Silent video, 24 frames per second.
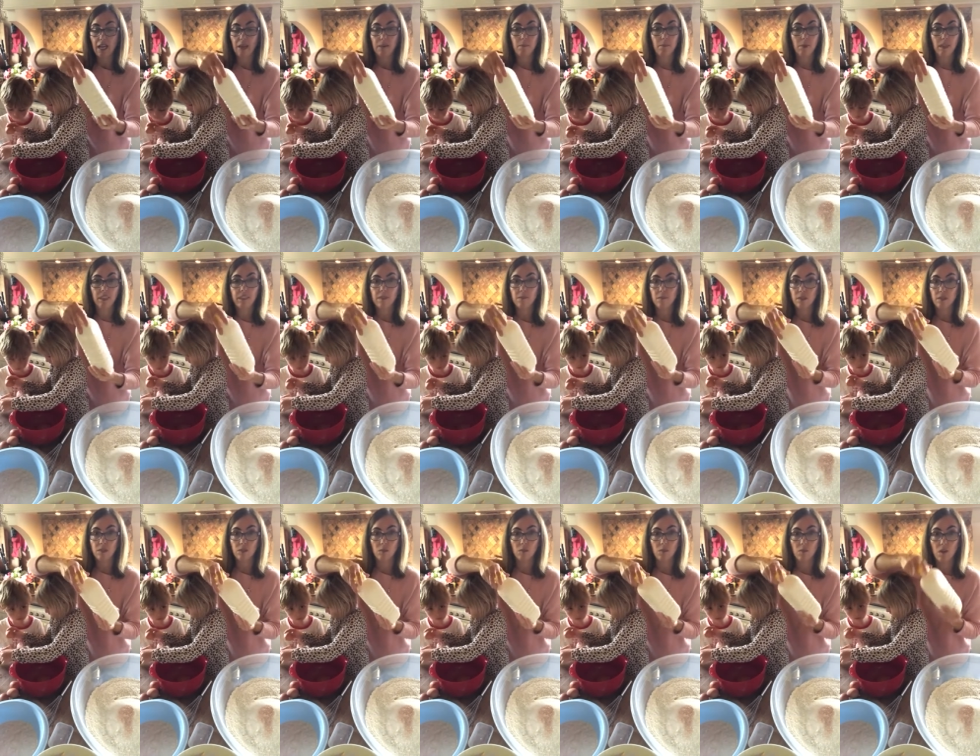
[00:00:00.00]

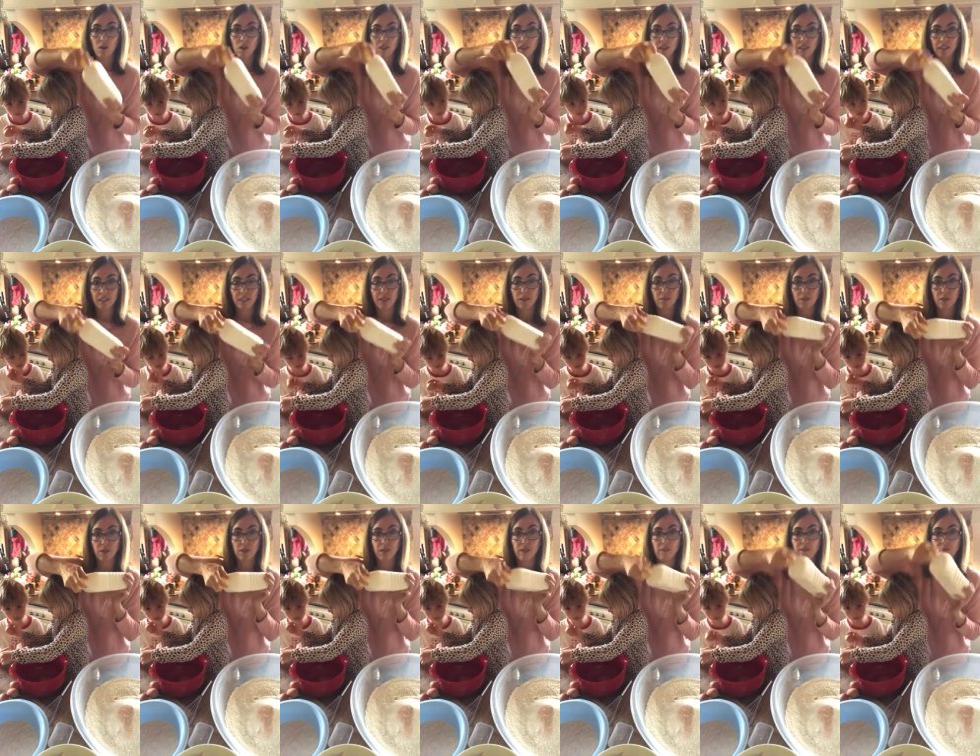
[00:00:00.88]
Buttermilk or Mars is
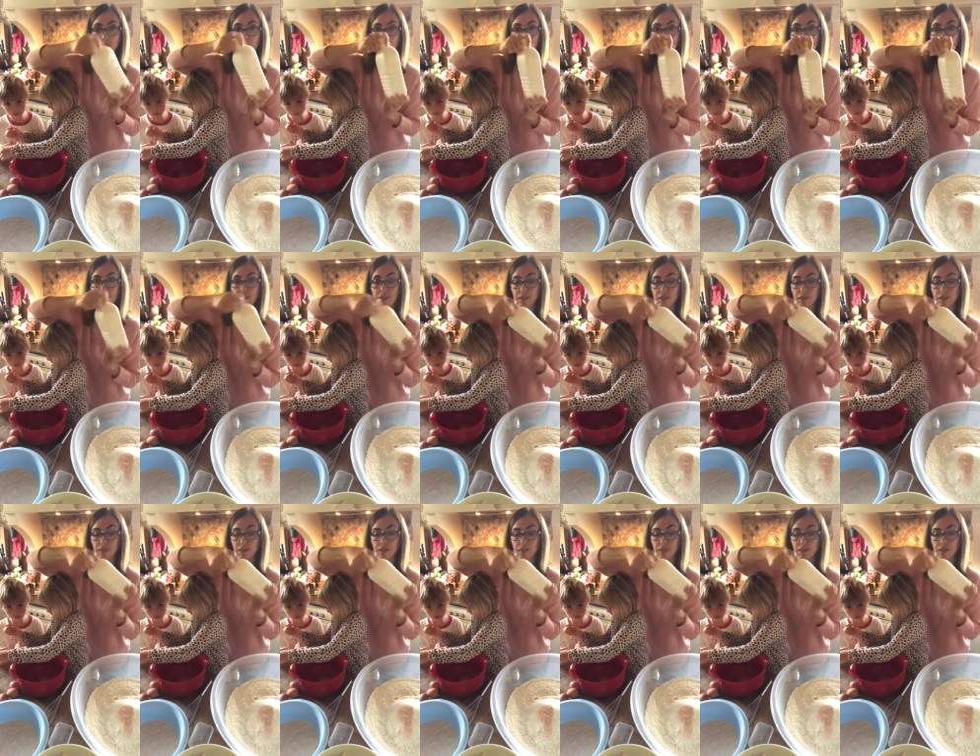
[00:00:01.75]
absolutely fine as